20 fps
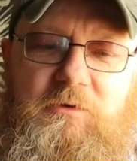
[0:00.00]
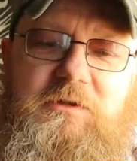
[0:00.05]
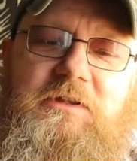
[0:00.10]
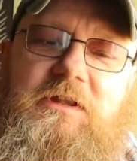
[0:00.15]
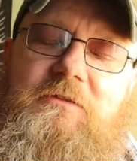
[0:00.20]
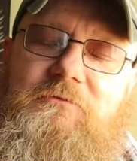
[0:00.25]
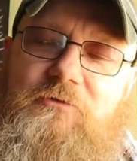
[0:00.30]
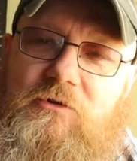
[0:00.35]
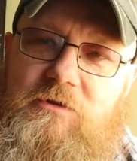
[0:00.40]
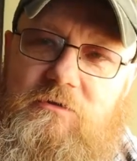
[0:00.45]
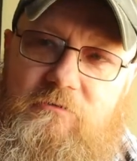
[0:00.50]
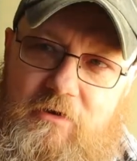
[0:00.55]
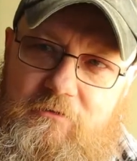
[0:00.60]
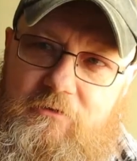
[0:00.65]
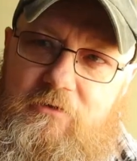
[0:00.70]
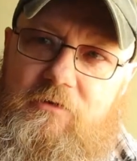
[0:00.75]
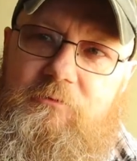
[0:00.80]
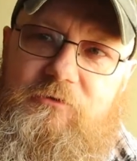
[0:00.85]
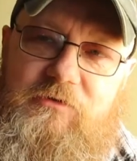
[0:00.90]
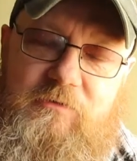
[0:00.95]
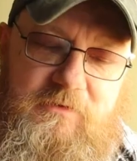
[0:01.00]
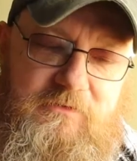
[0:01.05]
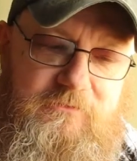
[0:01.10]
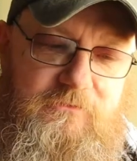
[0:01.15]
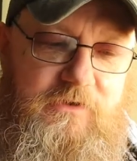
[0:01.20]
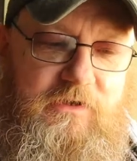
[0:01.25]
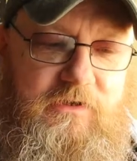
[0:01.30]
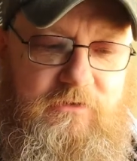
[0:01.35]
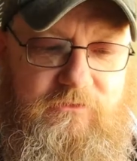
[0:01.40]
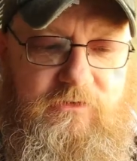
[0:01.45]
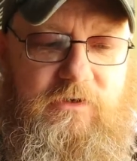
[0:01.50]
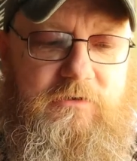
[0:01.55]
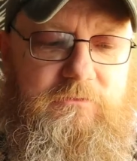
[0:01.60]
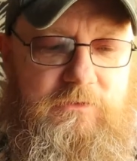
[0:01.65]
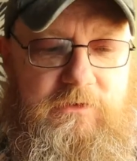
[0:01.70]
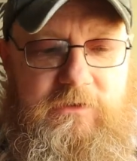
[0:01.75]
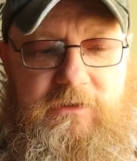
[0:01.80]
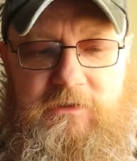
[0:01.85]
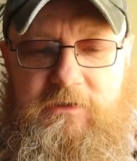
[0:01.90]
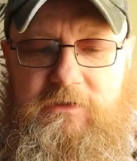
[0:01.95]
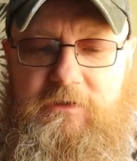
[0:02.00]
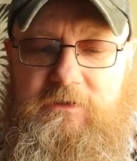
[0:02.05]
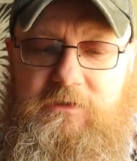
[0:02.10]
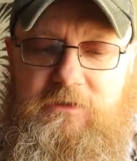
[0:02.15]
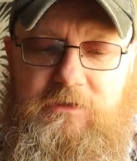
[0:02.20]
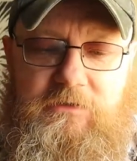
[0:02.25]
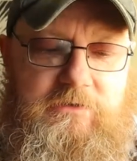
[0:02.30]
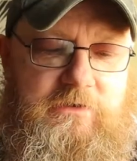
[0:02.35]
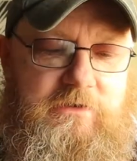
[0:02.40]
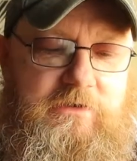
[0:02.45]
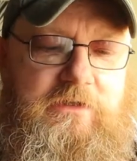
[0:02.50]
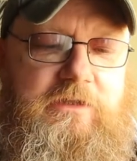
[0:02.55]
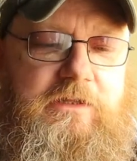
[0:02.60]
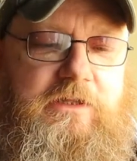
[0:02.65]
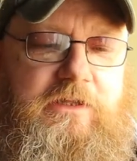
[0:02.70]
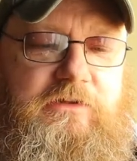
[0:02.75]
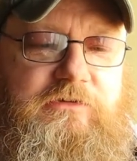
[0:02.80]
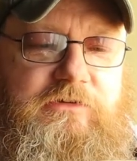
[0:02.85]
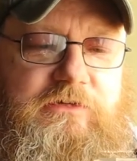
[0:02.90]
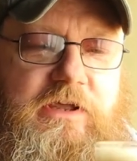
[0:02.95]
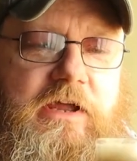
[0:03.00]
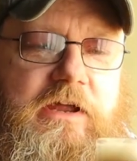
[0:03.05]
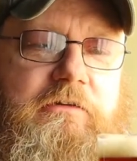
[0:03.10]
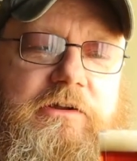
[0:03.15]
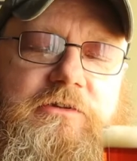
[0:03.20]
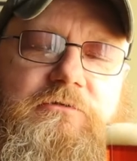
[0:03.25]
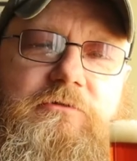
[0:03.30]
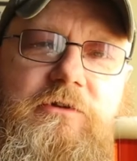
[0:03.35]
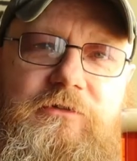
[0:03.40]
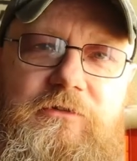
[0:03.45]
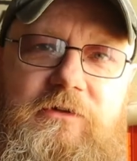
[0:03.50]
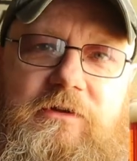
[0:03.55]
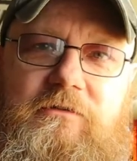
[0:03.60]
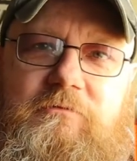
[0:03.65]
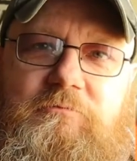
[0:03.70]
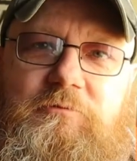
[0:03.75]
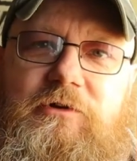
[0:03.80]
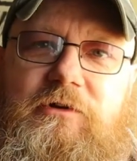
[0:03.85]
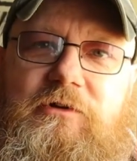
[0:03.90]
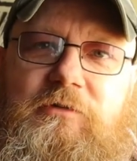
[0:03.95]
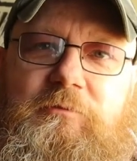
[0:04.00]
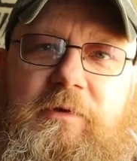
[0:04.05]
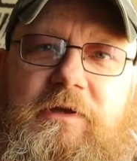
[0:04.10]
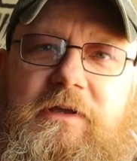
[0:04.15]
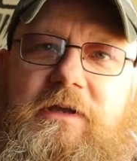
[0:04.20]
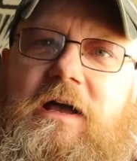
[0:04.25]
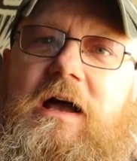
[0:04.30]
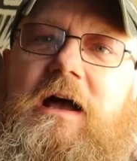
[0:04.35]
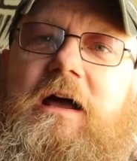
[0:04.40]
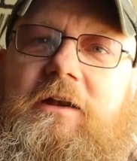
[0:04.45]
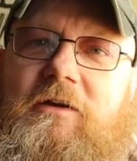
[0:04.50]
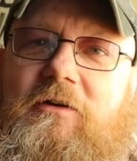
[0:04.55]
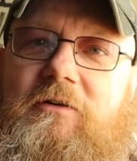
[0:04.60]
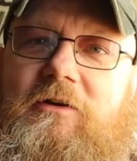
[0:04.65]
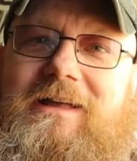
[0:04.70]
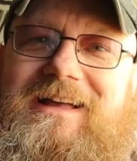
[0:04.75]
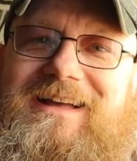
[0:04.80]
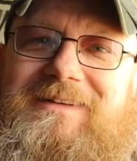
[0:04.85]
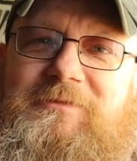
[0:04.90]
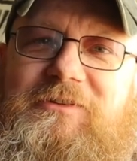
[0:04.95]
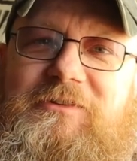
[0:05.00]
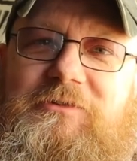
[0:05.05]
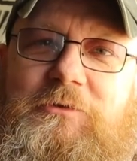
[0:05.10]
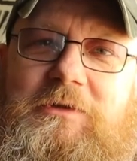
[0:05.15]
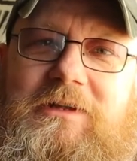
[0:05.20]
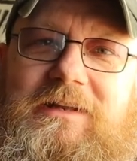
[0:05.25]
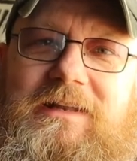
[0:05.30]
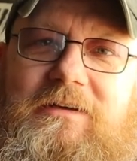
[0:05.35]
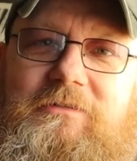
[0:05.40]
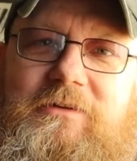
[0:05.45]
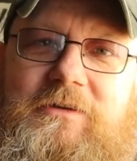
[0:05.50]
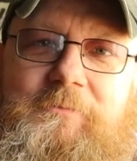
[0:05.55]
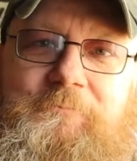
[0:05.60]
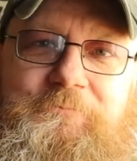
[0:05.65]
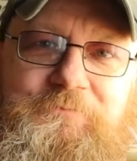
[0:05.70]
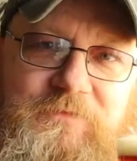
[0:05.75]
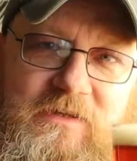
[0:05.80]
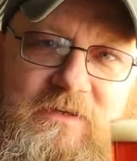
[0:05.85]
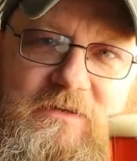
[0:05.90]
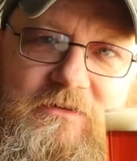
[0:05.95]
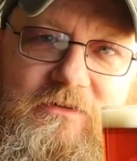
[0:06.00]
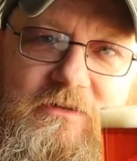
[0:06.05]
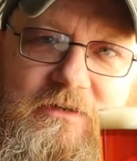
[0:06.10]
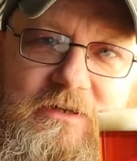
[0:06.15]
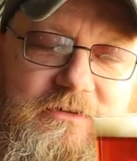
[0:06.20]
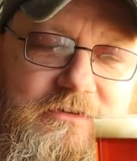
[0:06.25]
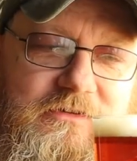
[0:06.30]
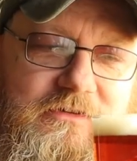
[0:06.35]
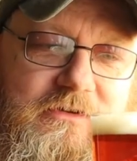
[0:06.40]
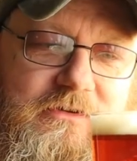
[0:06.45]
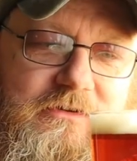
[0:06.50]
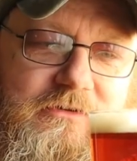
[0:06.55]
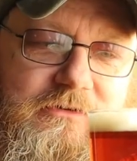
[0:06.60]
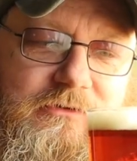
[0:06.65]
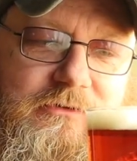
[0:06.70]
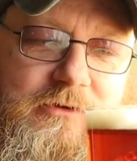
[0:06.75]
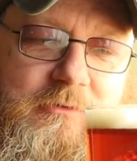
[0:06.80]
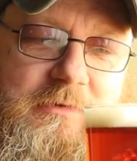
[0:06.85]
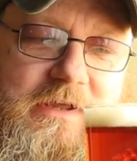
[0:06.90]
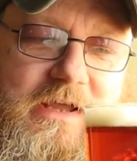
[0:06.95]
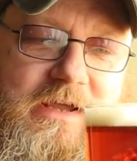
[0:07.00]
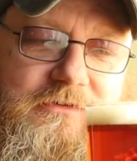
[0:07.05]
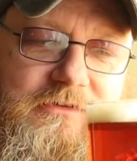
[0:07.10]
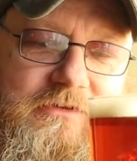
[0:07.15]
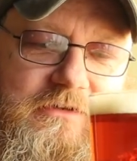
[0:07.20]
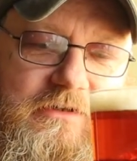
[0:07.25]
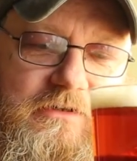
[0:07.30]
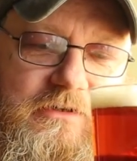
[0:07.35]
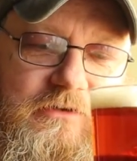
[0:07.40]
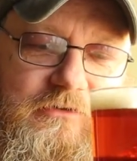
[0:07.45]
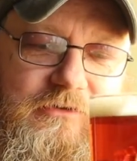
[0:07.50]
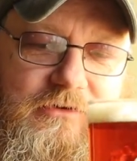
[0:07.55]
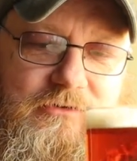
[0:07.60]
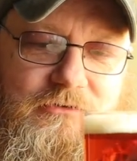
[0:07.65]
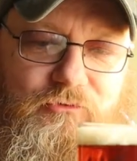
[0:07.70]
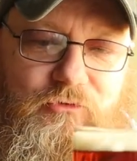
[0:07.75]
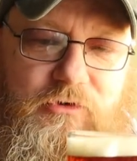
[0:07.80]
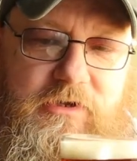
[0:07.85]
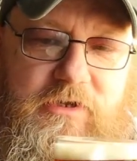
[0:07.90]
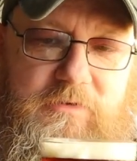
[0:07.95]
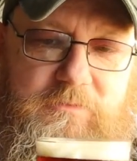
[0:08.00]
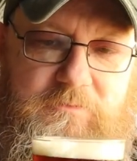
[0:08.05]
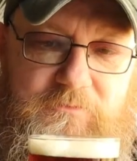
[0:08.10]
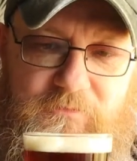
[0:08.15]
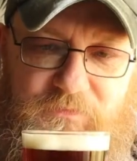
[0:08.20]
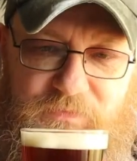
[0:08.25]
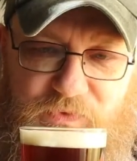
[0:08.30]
I mean, they've got their own hops, to be fair, so, you know, it's a characteristic of British beer, and I absolutely love it. So let's stop gassing and let's start drinking.